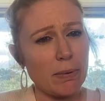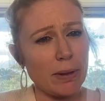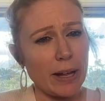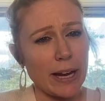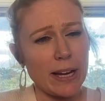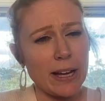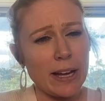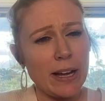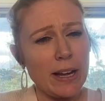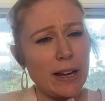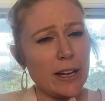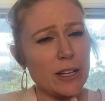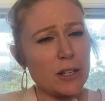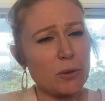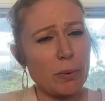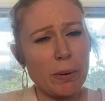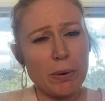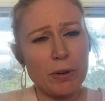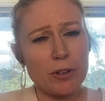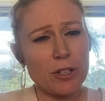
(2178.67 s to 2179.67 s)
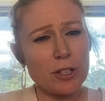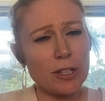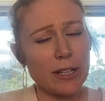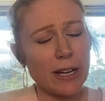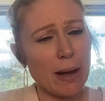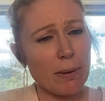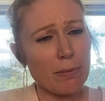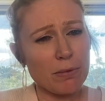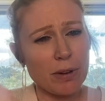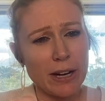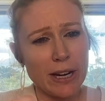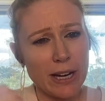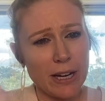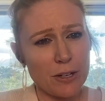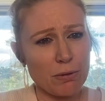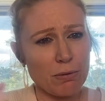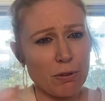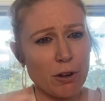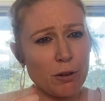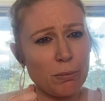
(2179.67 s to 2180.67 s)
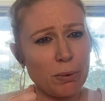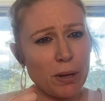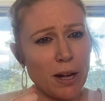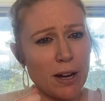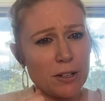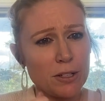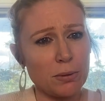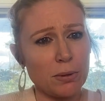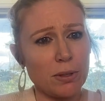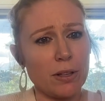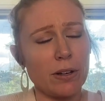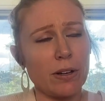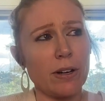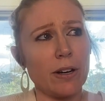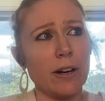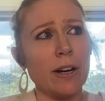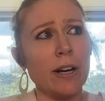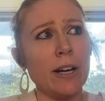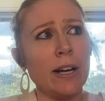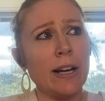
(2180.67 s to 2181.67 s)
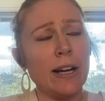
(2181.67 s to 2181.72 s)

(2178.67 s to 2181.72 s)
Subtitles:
like because we were just kept running into roadblocks with her.